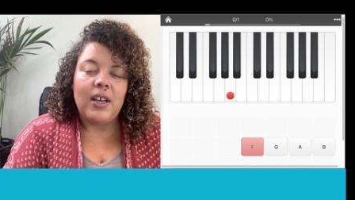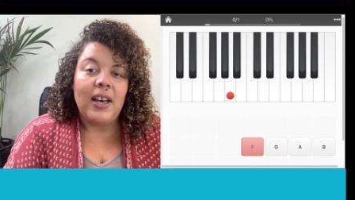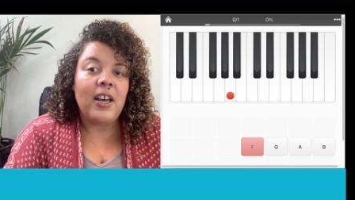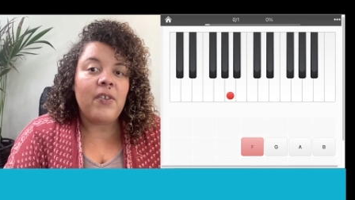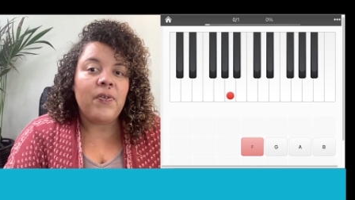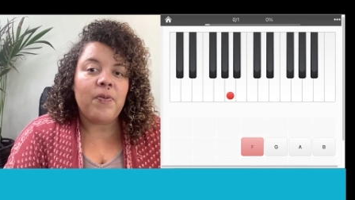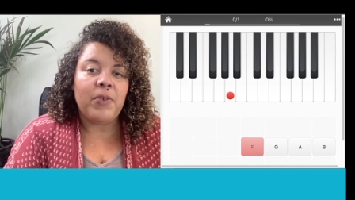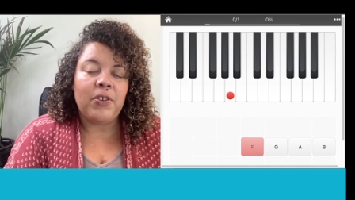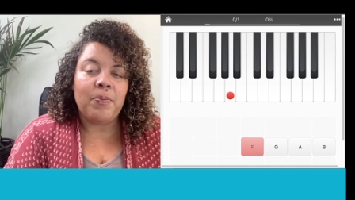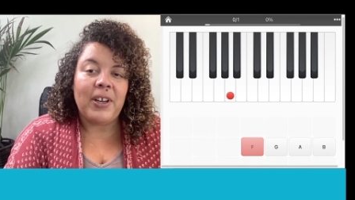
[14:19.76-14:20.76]
F
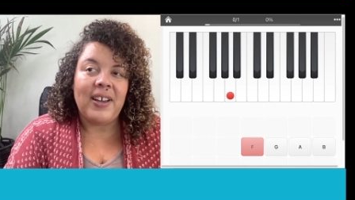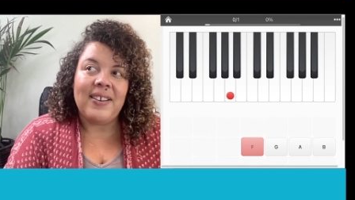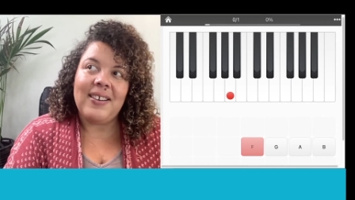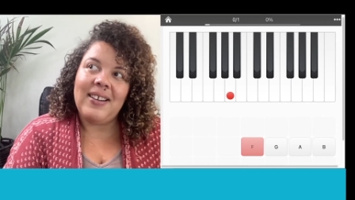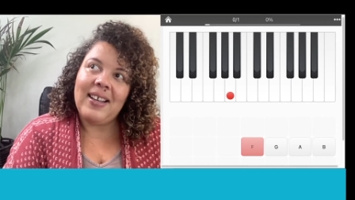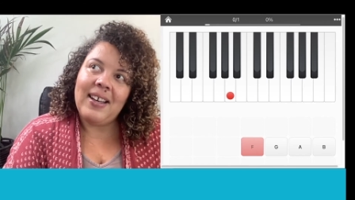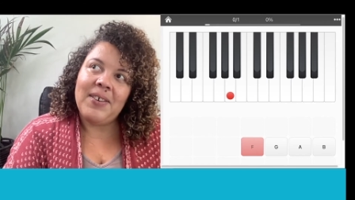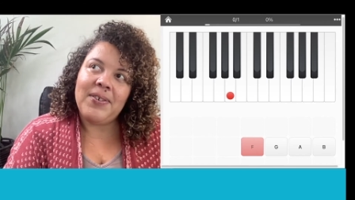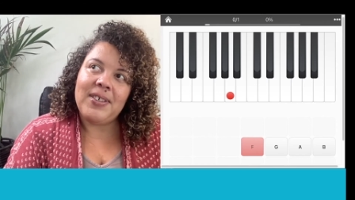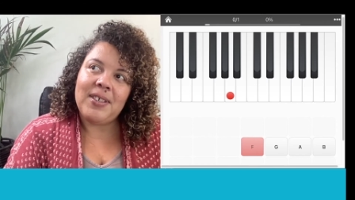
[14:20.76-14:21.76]
is my on the
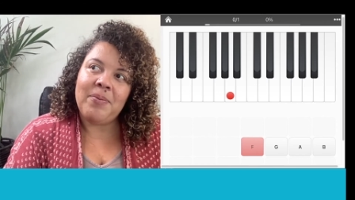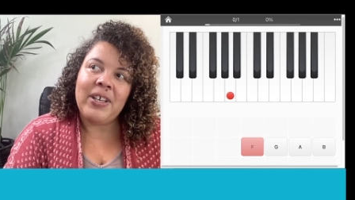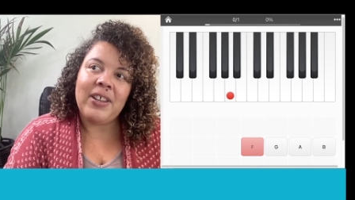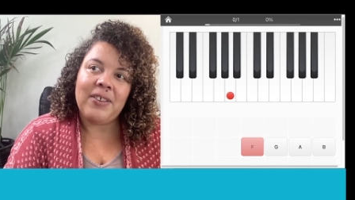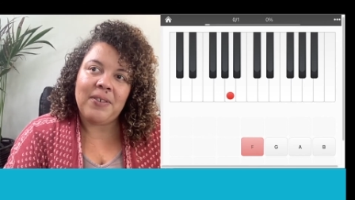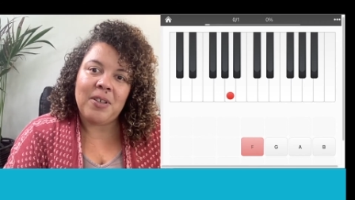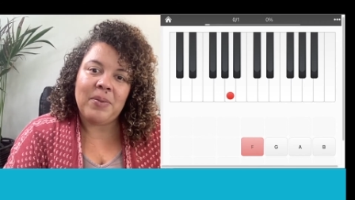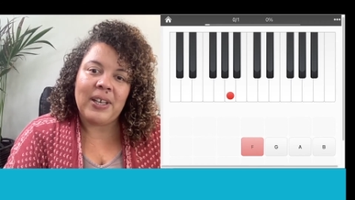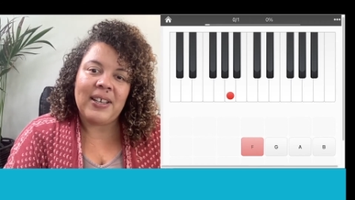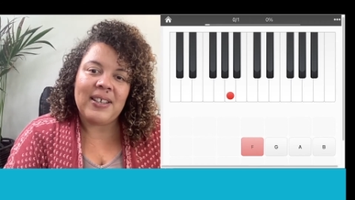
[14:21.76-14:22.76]
left of my three
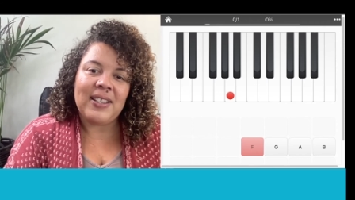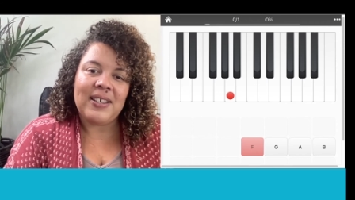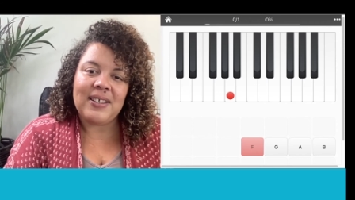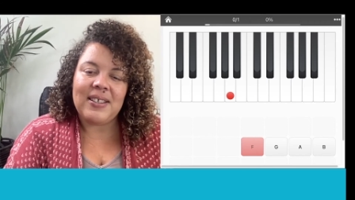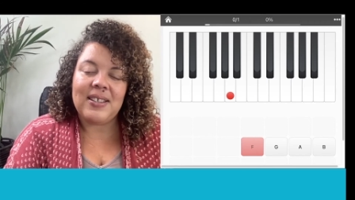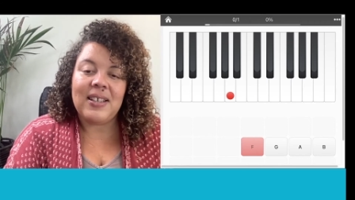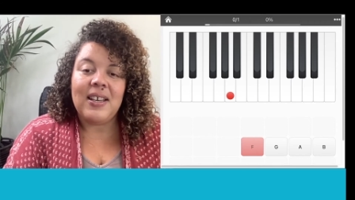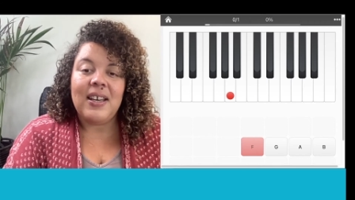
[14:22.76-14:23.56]
black keys.